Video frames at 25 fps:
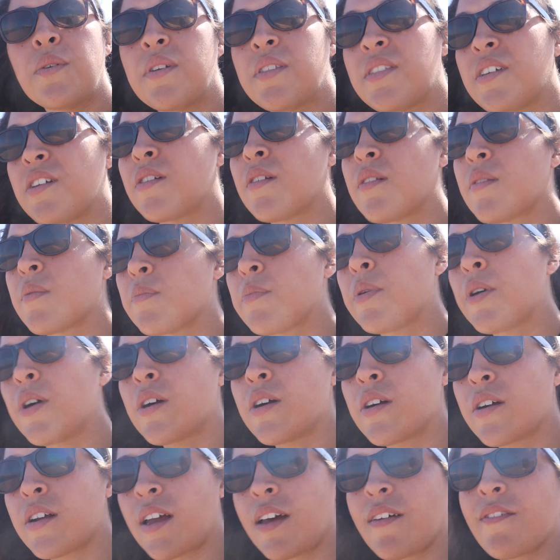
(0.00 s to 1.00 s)
There's
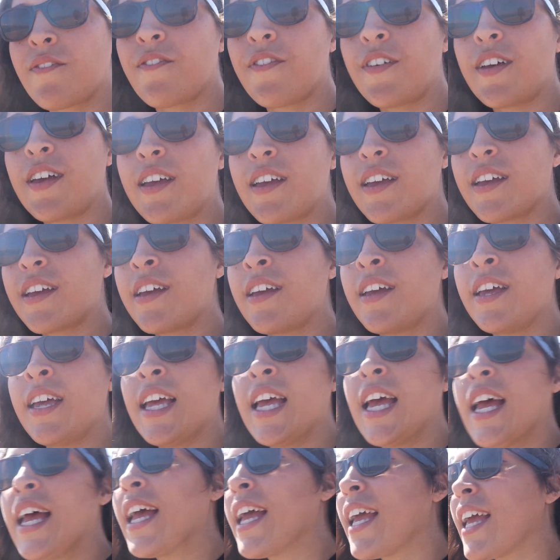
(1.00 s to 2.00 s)
bar, cafe,
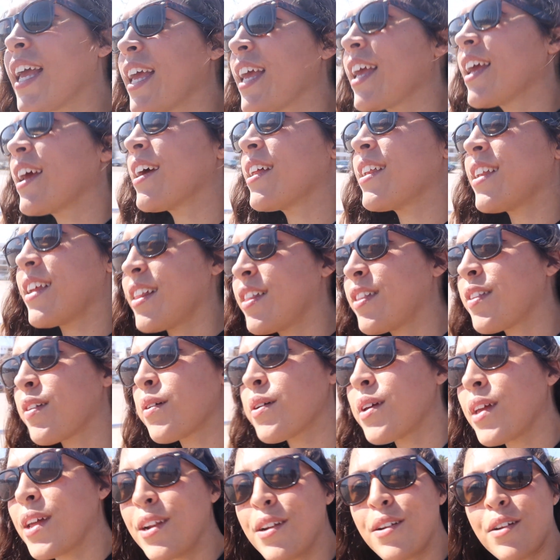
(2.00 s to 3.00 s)
and it's
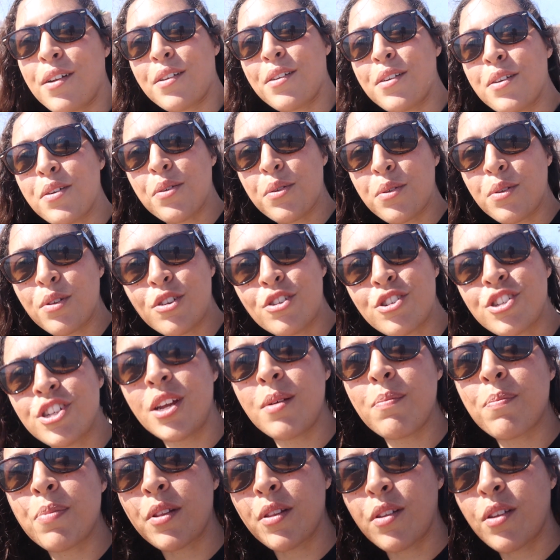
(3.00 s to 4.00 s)
located on an old
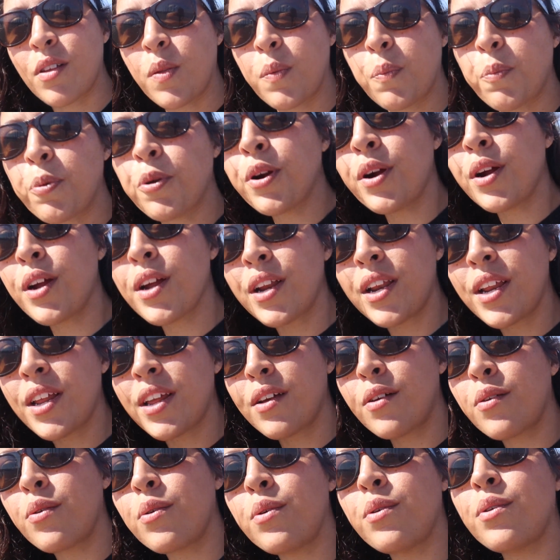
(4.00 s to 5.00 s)
ship and looks pretty
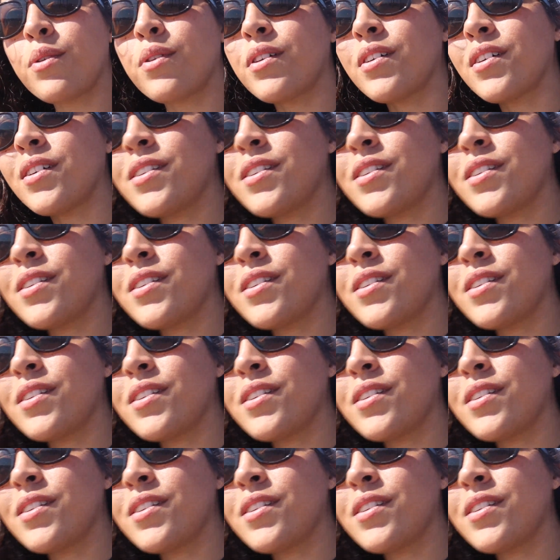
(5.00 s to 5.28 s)
cool.